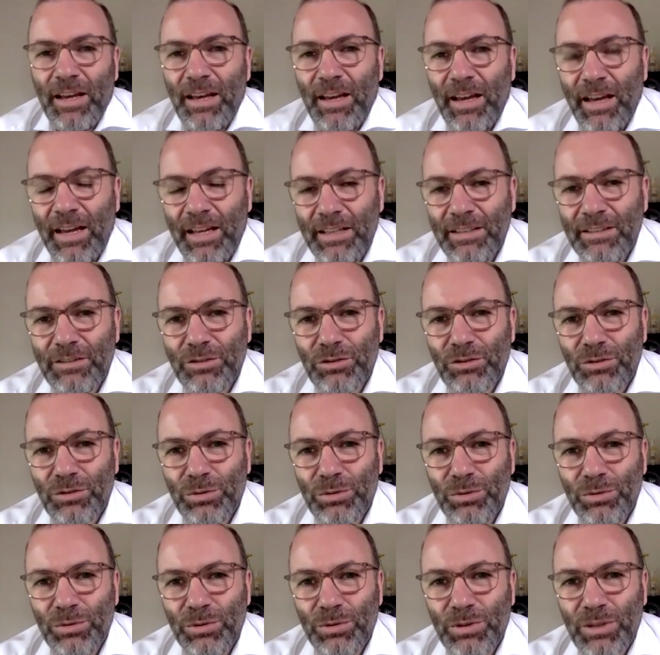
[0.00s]
and
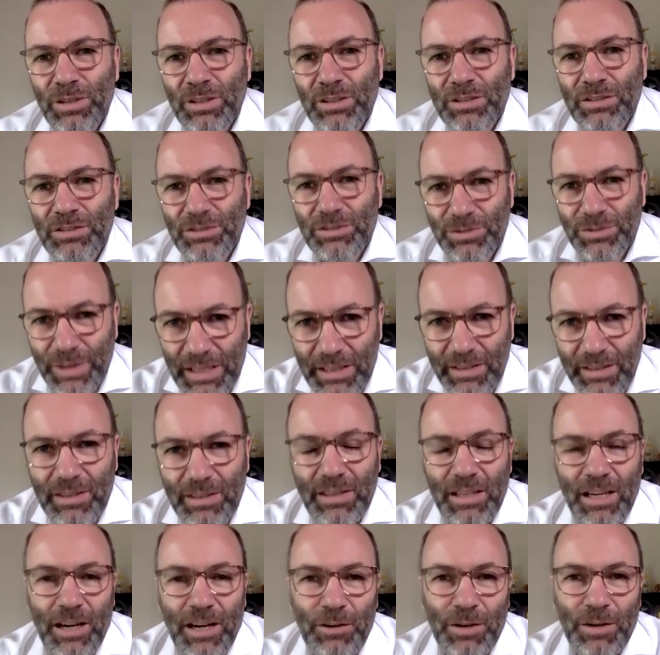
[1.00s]
to
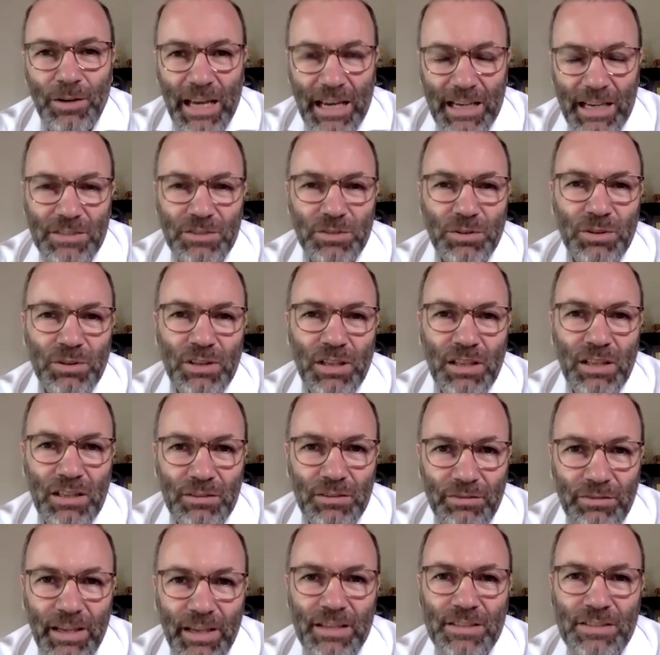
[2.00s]
strengthen our external
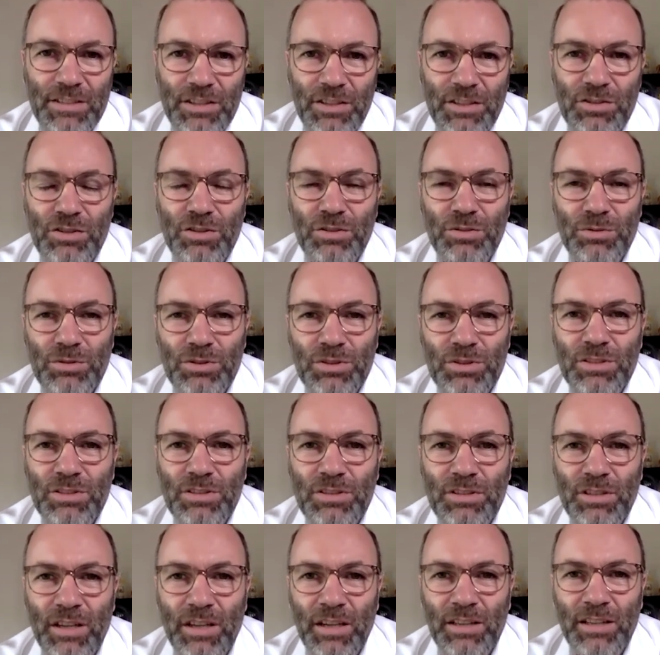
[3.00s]
affairs
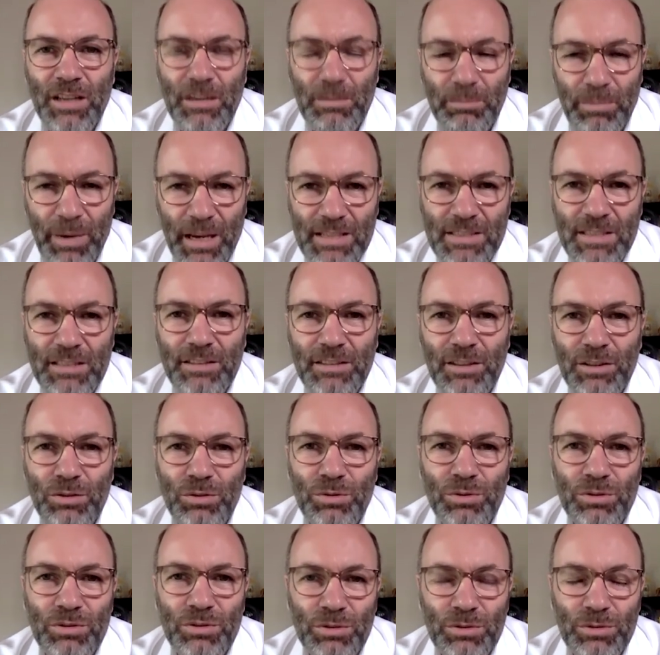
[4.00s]
issues and capacity
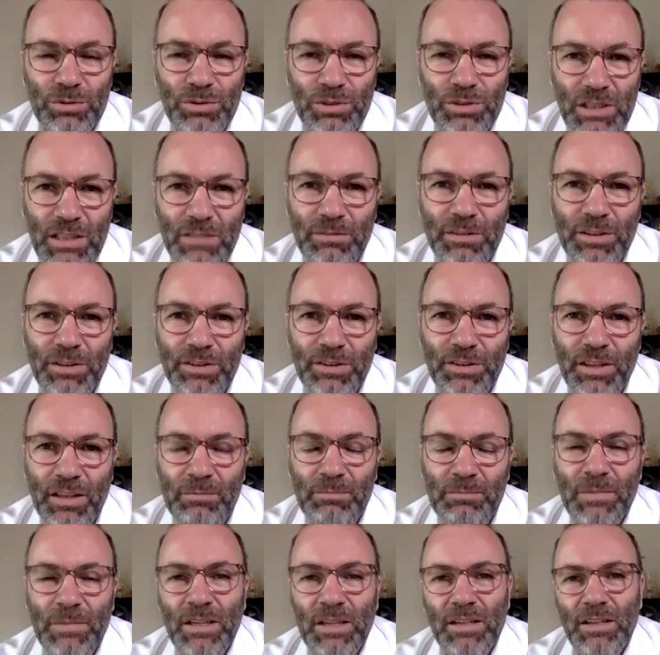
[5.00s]
to deal with
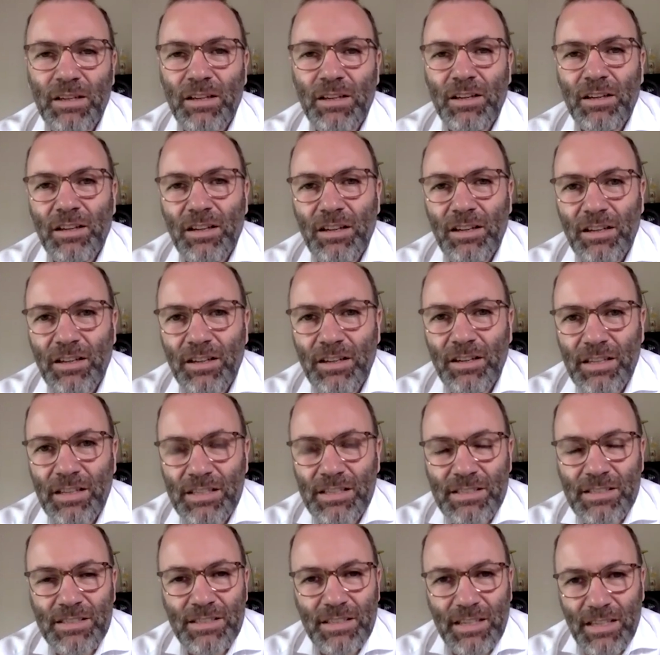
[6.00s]
them
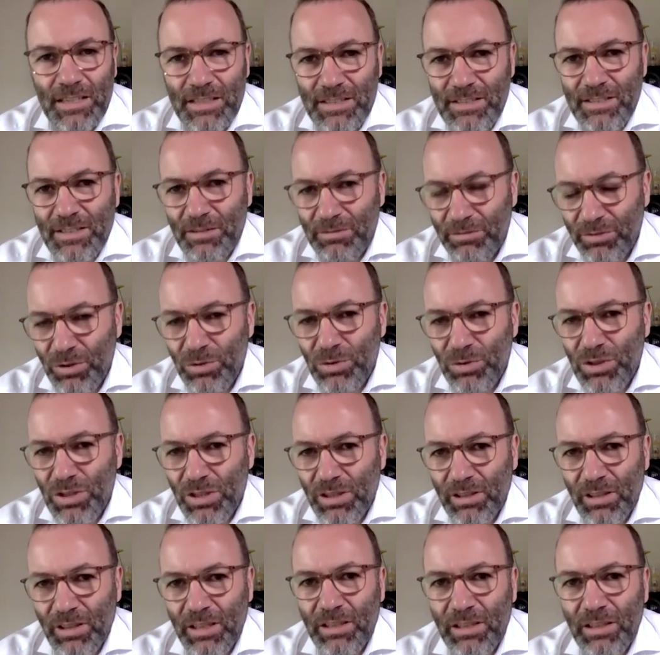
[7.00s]
is the
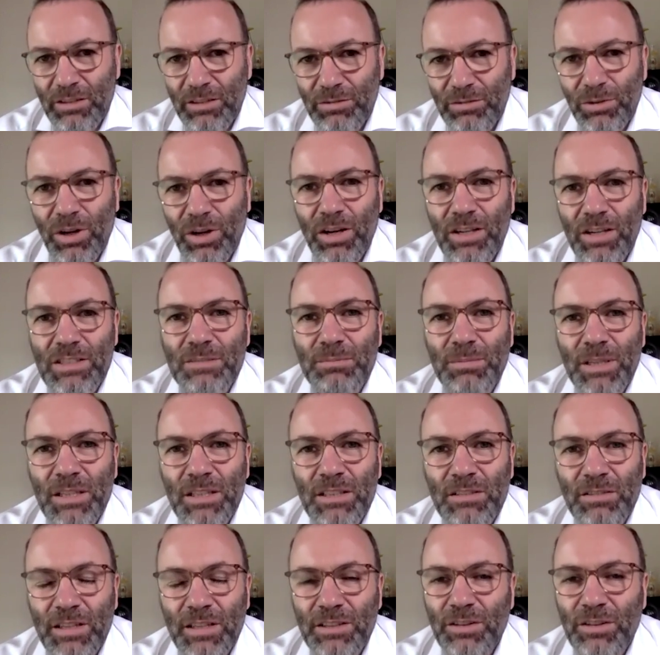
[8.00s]
future. And if you ask me,
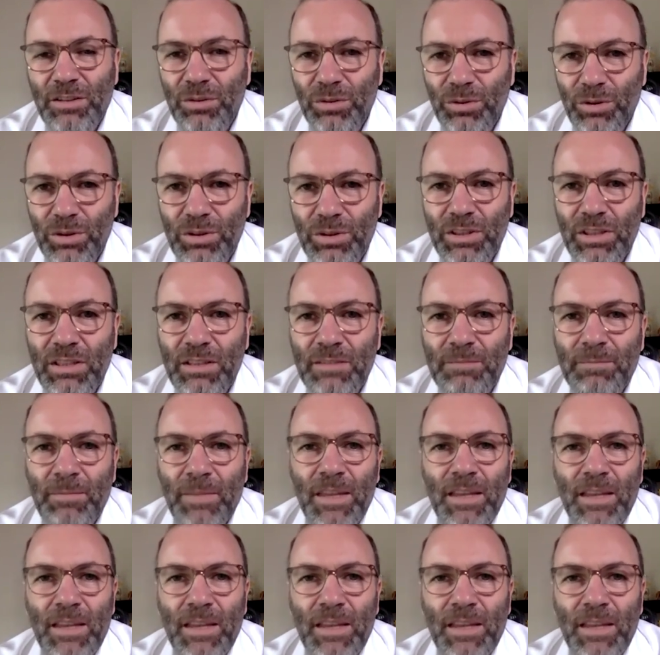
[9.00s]
in 2030,